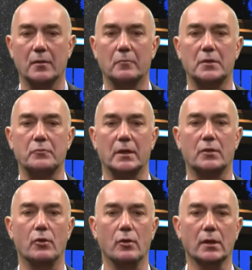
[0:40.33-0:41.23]
which we
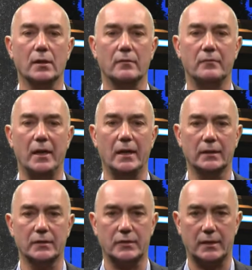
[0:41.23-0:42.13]
call
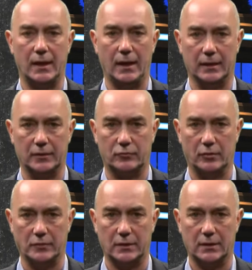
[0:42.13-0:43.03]
valence
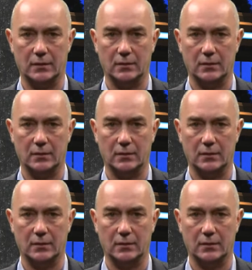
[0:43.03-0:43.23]
electrons.